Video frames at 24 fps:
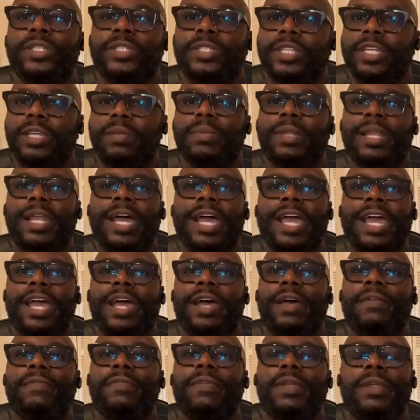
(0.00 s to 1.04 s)
And this team that I
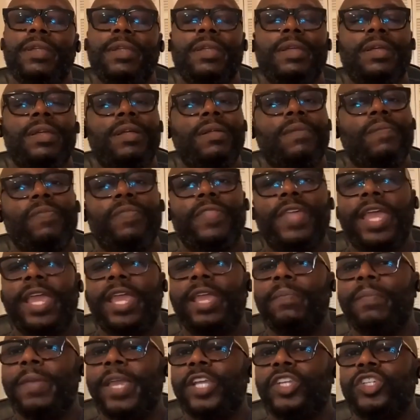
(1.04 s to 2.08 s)
have,
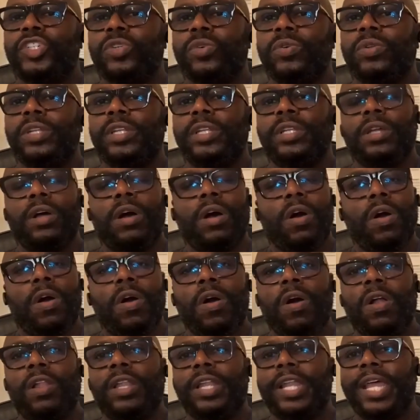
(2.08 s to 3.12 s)
they make sure that
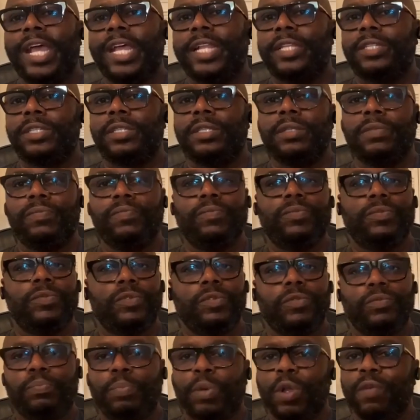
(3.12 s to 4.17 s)
all of that's
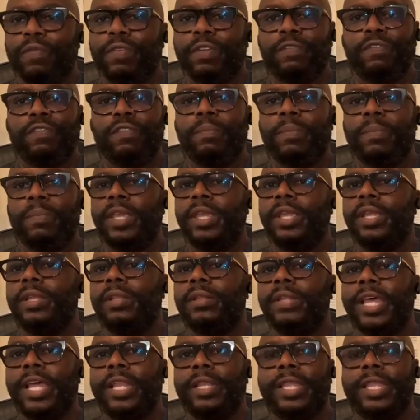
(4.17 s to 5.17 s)
perfect for me.